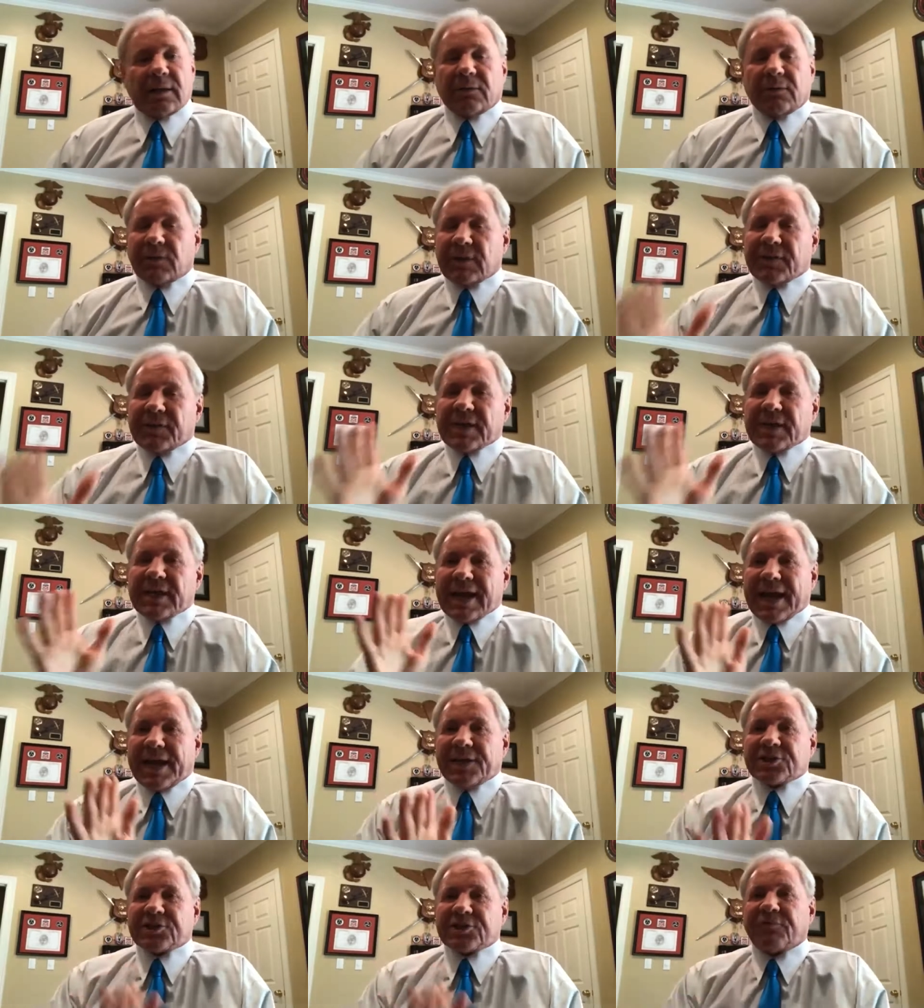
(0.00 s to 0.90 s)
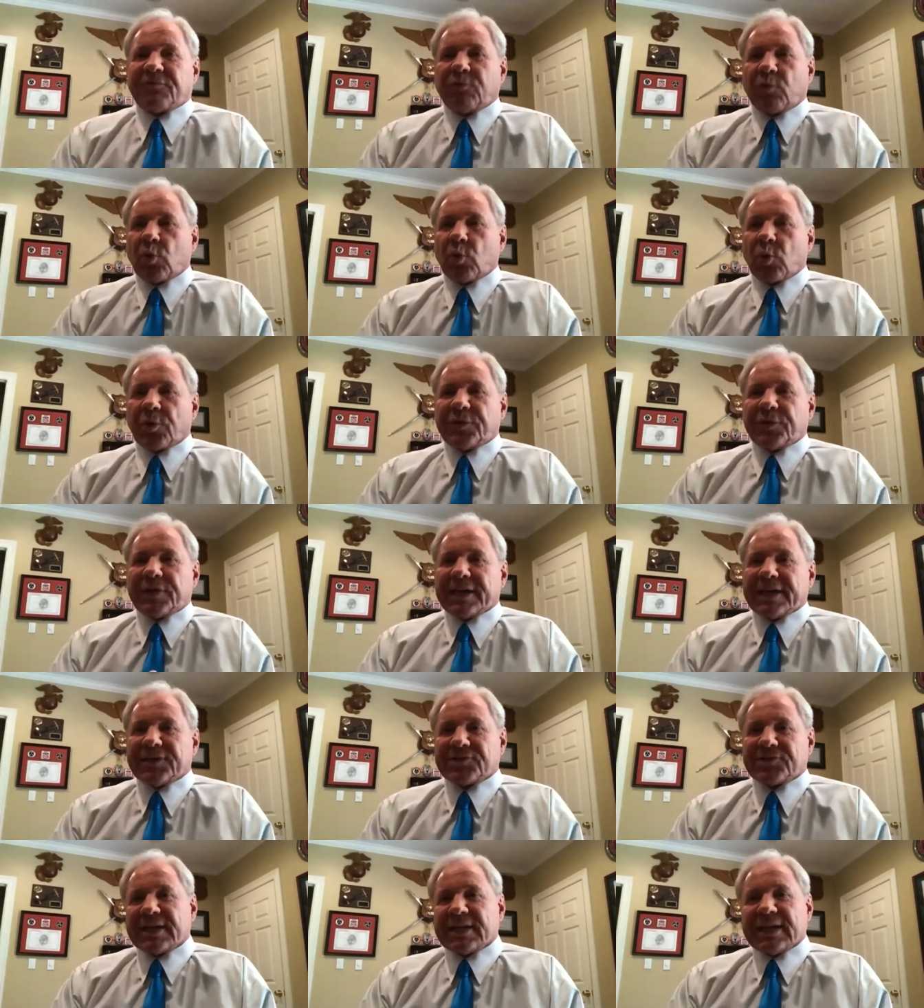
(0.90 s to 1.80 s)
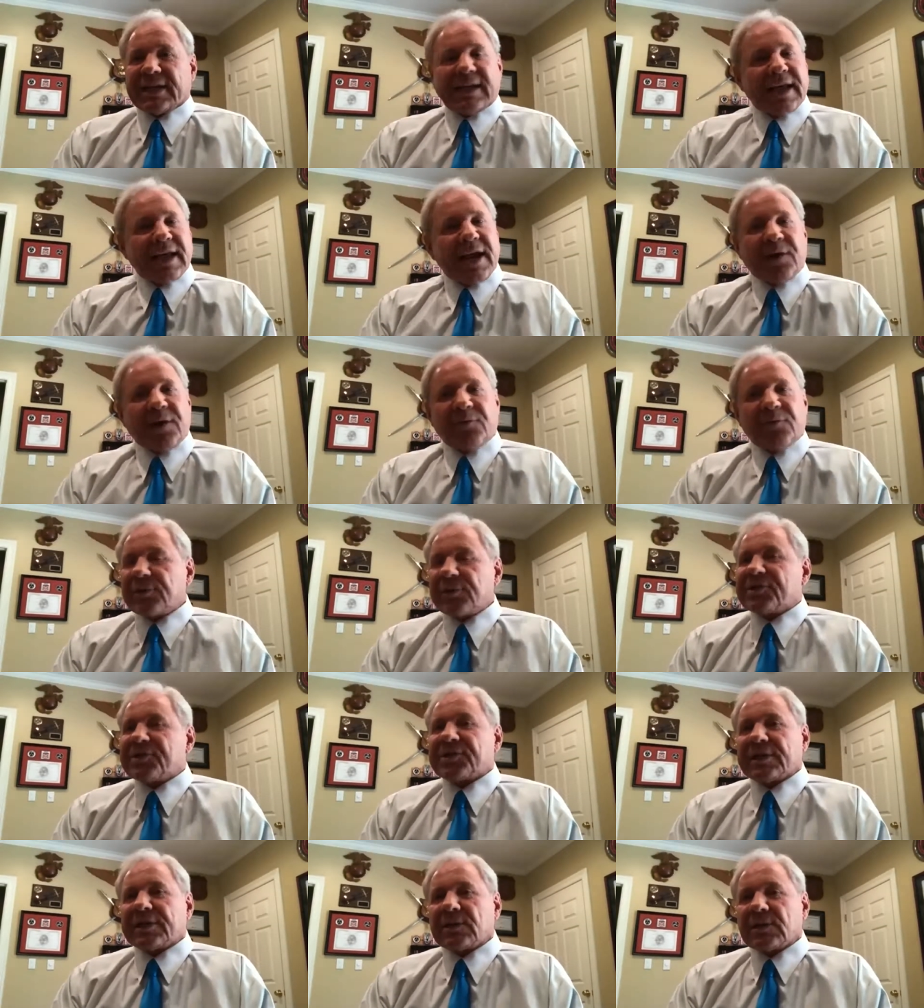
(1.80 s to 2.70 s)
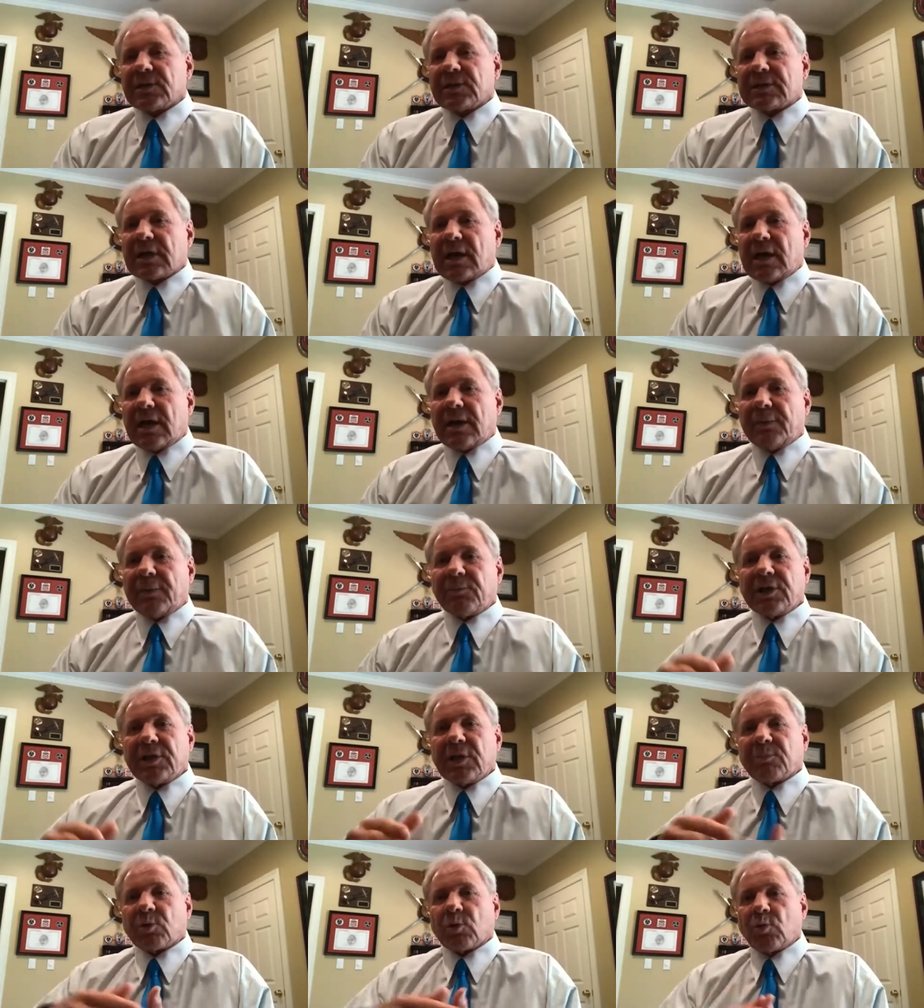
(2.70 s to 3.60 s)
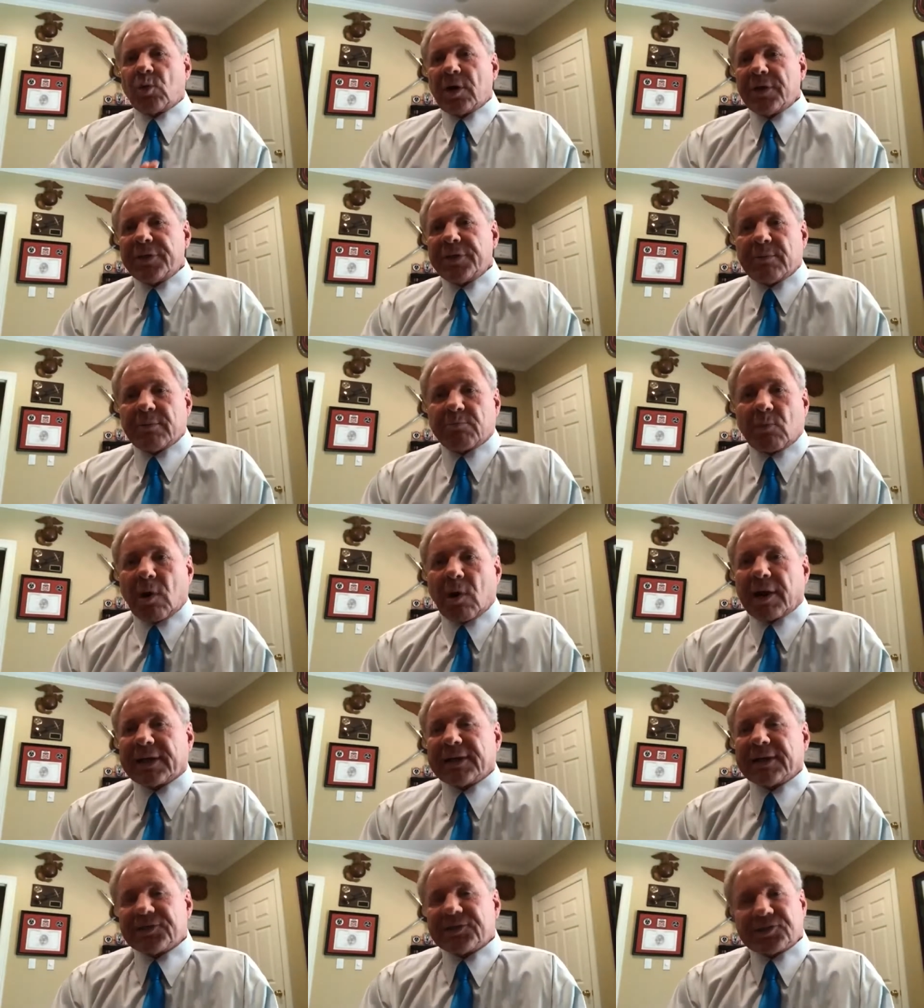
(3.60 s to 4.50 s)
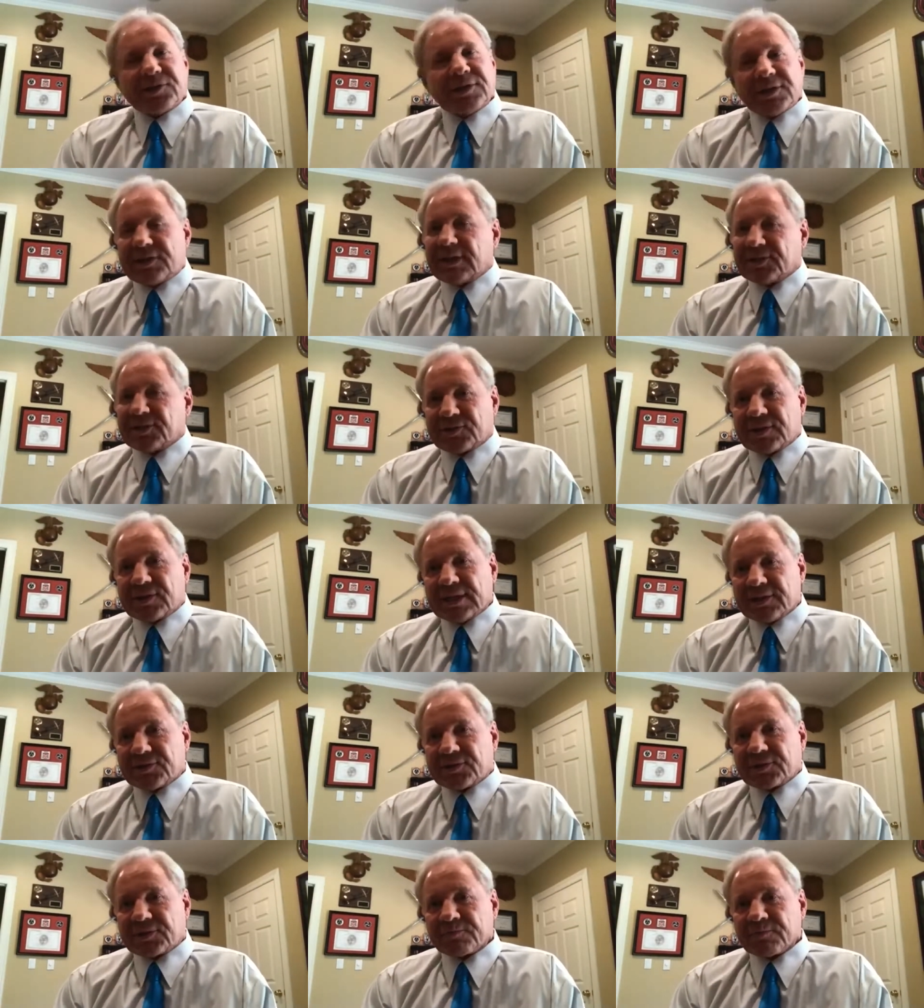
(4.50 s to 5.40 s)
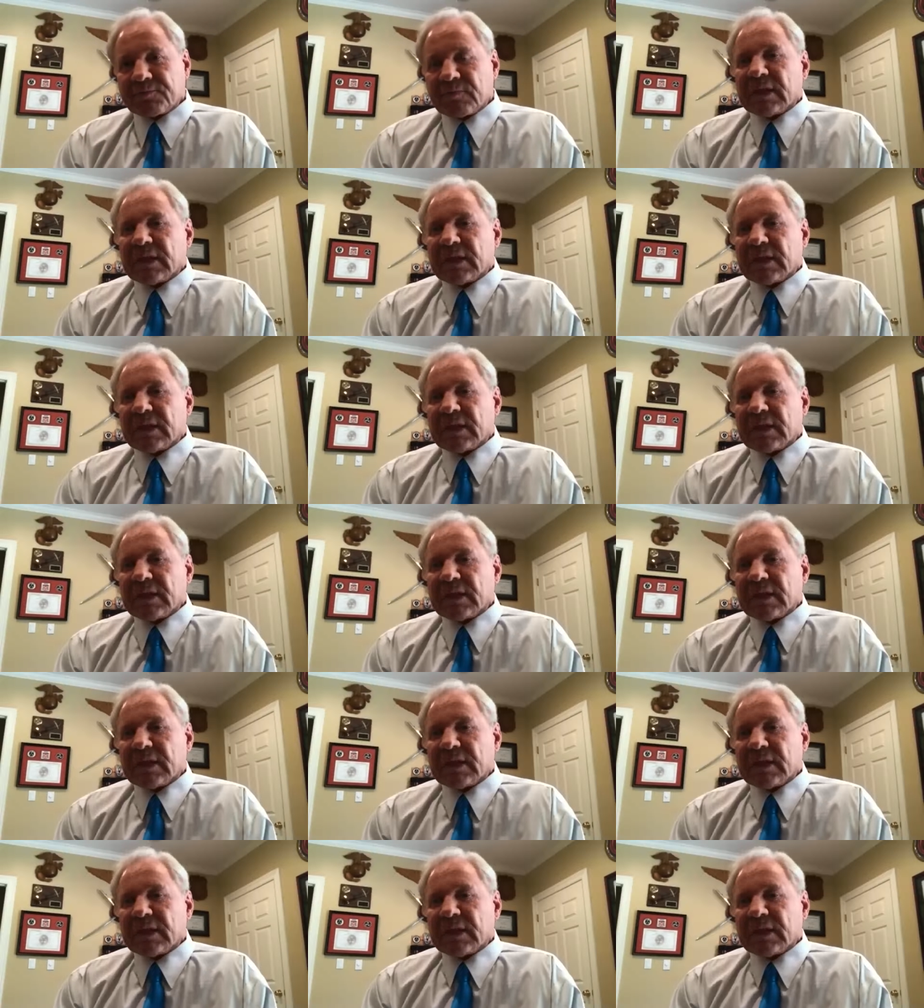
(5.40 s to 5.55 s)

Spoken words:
that has 4 things in it every single time. Number 1, the market statistics.